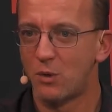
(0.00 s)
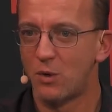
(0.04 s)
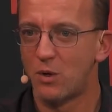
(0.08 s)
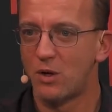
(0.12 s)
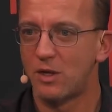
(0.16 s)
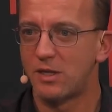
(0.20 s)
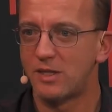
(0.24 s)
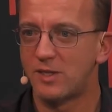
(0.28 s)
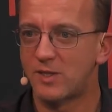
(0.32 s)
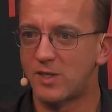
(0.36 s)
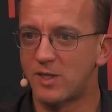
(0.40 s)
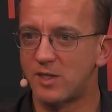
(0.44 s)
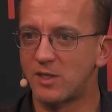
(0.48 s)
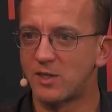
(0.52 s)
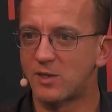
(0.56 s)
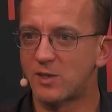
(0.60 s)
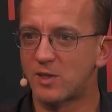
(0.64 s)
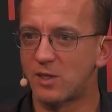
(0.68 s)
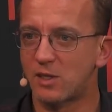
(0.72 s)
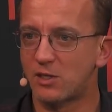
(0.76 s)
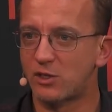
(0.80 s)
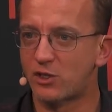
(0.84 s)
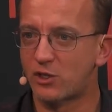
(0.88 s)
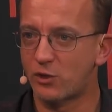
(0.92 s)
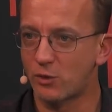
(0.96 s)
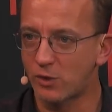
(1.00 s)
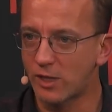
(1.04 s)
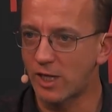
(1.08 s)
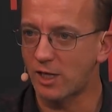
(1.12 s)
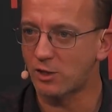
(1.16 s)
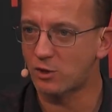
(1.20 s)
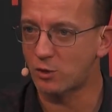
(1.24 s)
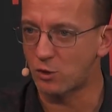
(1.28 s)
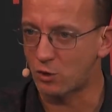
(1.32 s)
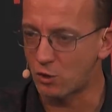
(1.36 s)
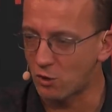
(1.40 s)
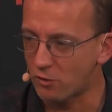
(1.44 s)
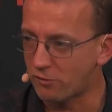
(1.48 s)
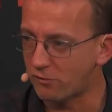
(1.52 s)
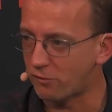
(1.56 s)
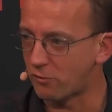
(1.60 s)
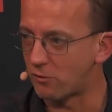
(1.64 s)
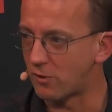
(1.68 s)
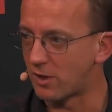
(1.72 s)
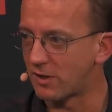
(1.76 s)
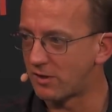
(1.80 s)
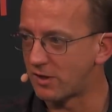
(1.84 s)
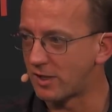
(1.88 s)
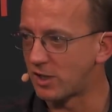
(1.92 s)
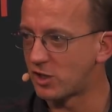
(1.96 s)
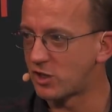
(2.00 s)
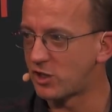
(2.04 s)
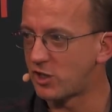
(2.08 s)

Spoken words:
Since Julia took over, I think